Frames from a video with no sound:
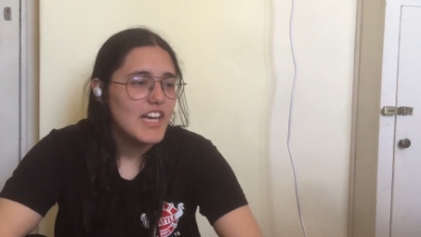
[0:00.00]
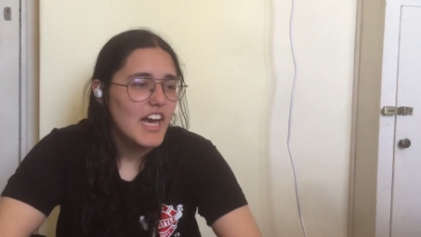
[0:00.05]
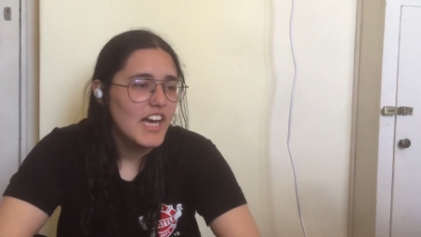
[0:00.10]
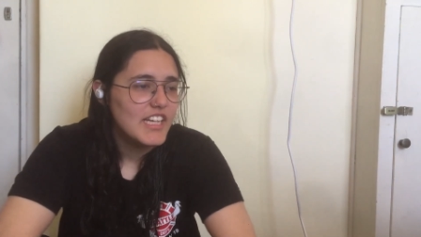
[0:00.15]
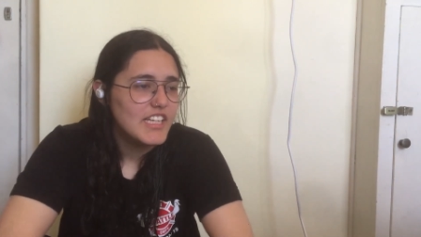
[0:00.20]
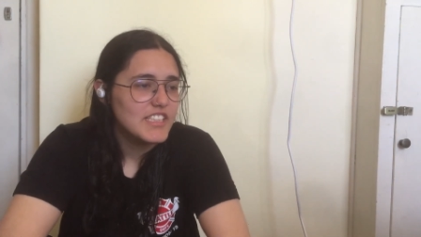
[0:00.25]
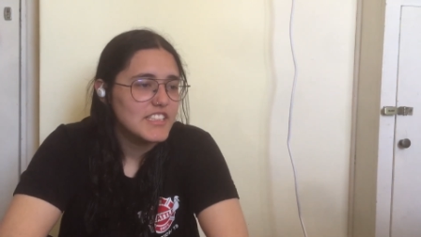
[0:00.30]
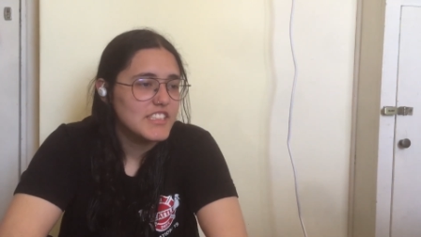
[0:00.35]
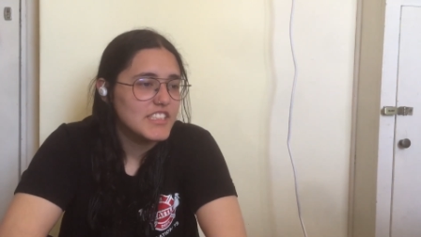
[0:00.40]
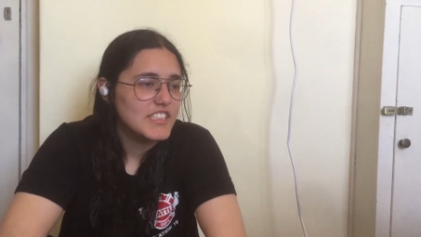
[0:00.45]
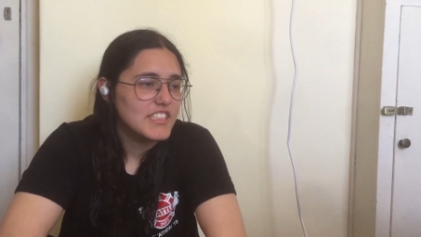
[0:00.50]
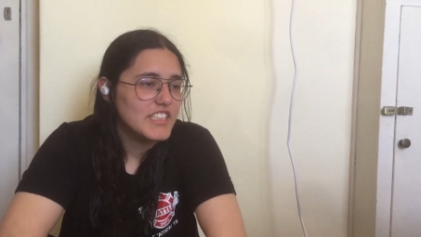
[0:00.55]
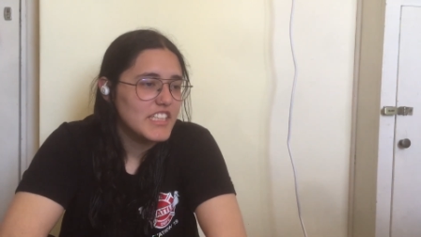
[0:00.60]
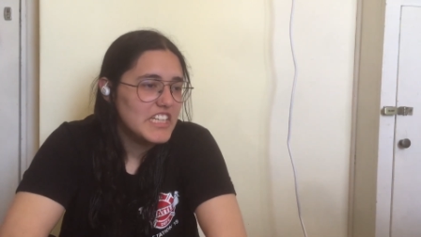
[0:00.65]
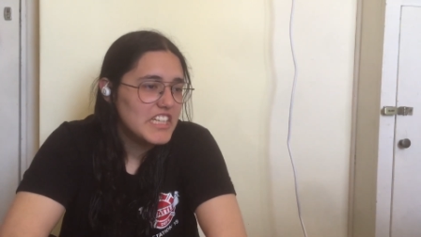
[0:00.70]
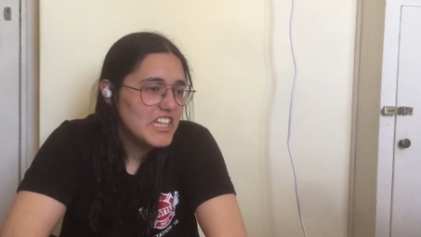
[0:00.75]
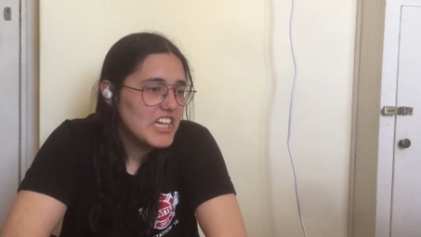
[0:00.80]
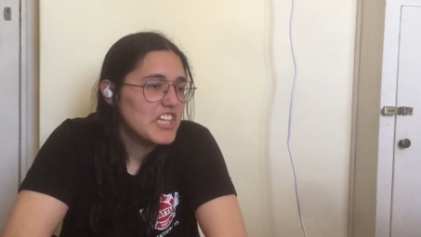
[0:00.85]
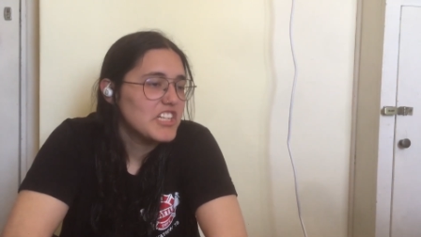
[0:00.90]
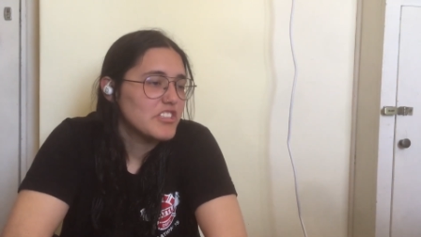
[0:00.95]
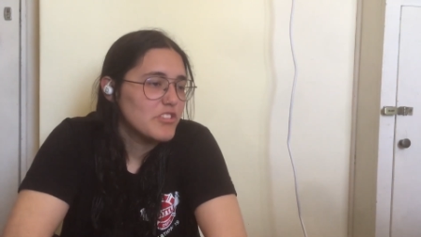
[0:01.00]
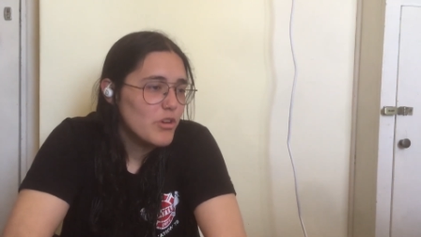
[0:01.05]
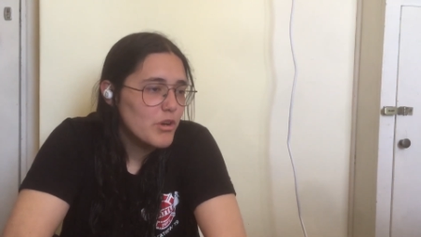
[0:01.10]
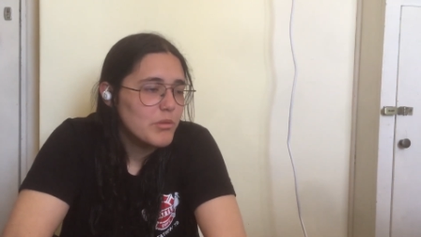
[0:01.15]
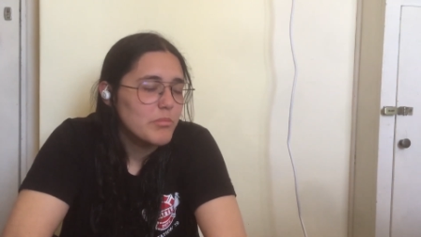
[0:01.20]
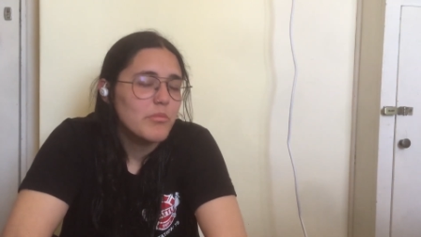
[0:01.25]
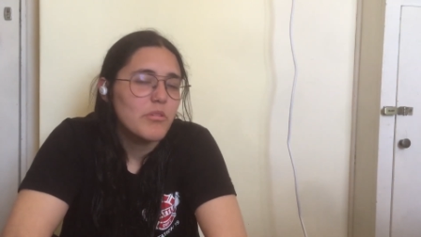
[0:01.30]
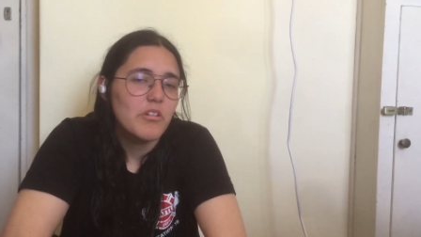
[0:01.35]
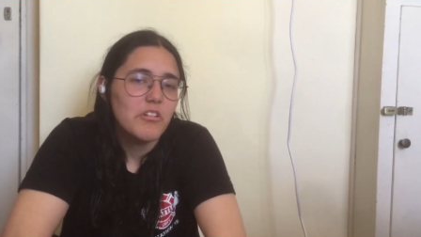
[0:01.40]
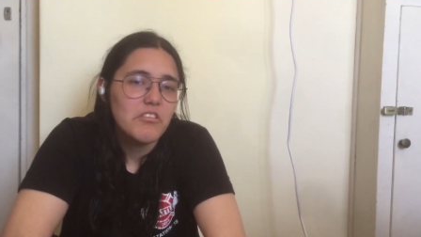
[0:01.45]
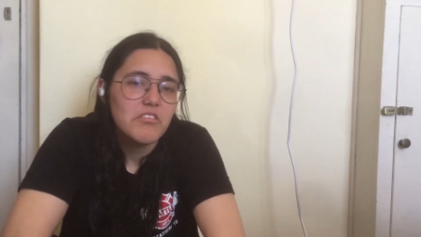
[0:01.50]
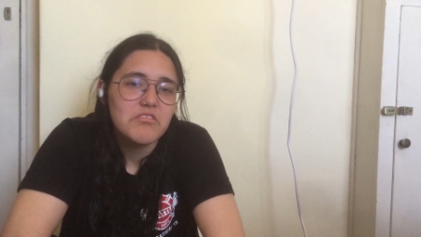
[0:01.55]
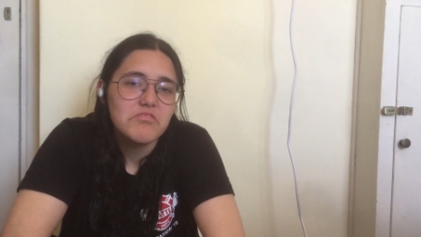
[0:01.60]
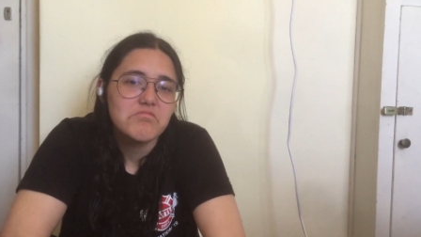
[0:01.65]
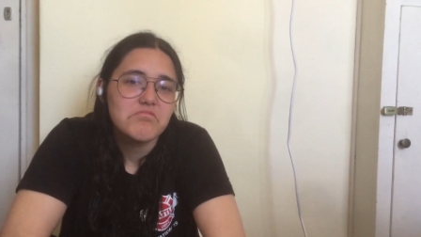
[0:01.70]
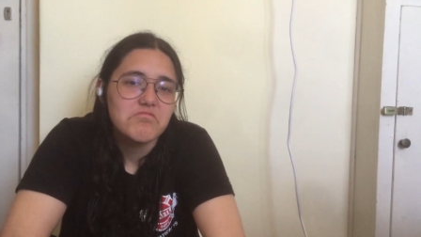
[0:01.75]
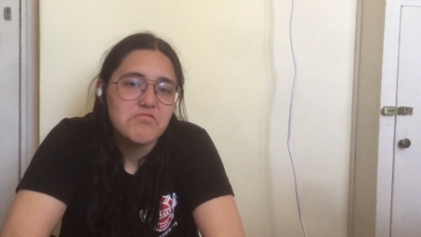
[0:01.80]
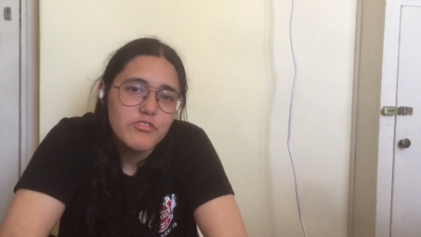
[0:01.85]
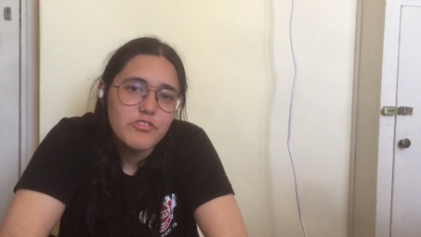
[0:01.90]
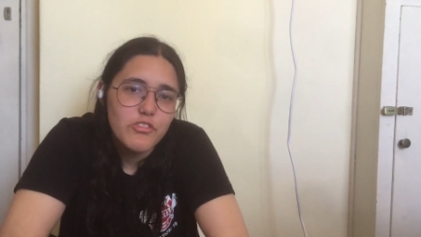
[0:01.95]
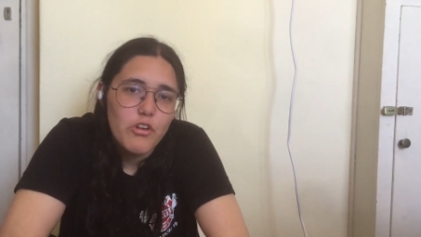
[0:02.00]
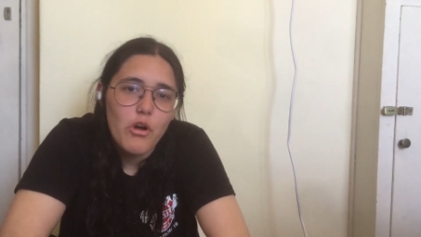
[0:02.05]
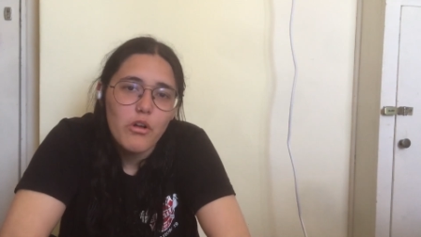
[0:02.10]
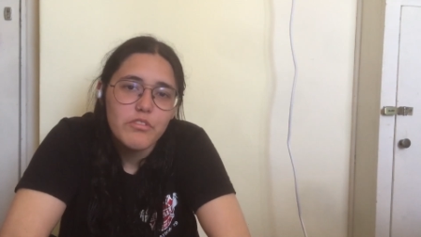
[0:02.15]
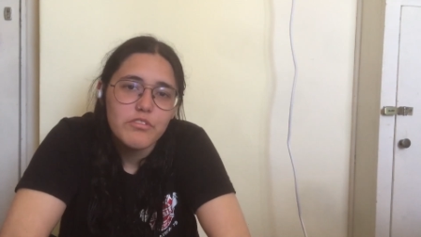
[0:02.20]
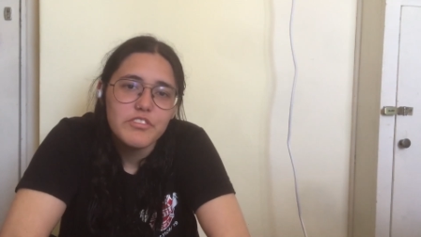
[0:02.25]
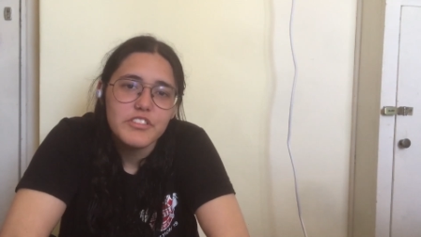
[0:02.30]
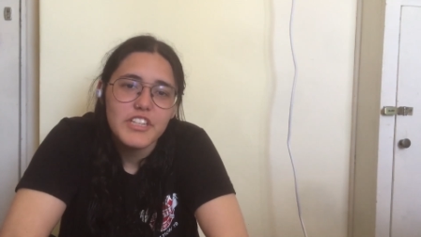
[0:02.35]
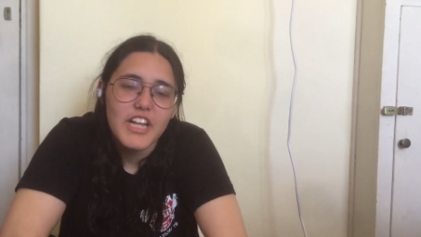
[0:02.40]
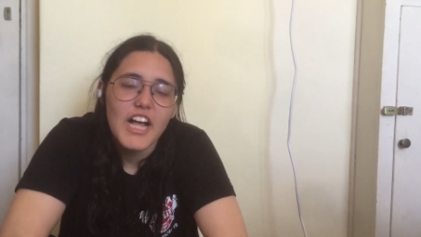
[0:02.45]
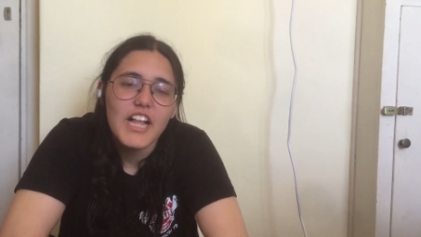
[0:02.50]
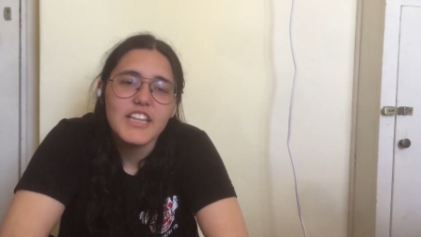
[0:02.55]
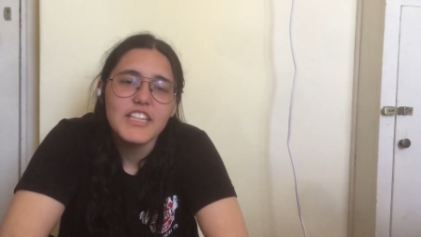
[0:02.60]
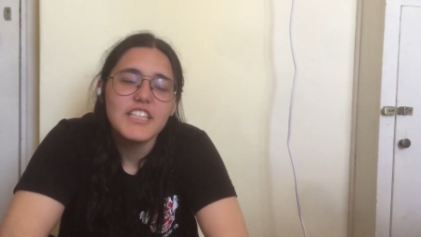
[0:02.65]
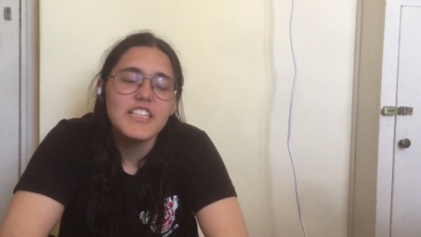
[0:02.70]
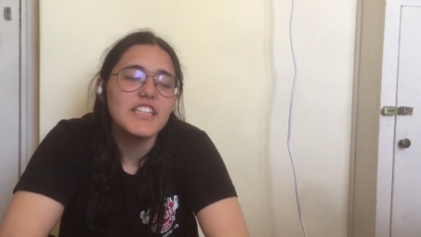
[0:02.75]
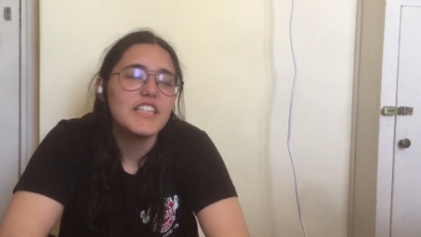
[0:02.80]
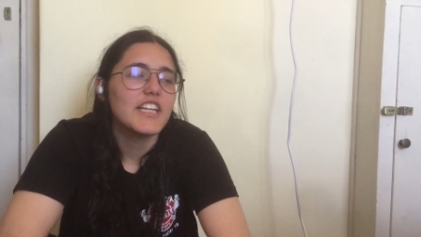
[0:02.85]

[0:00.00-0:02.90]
I guess it's like a normal fall finale,